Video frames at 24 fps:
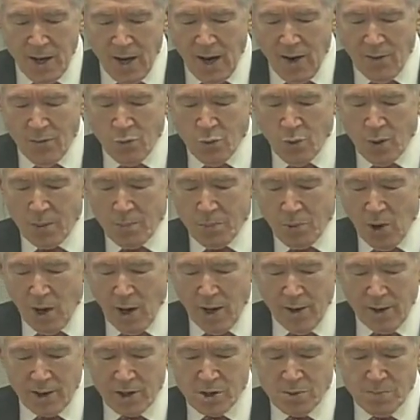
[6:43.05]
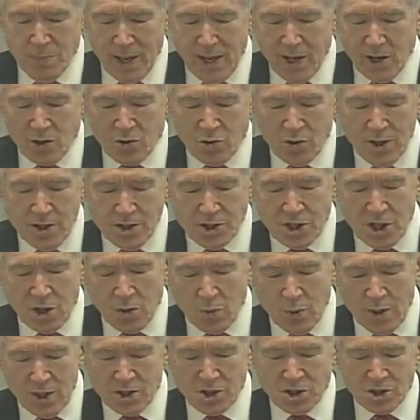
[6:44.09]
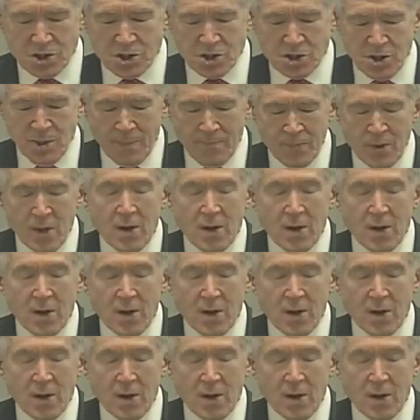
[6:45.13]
of wood products by increasing risks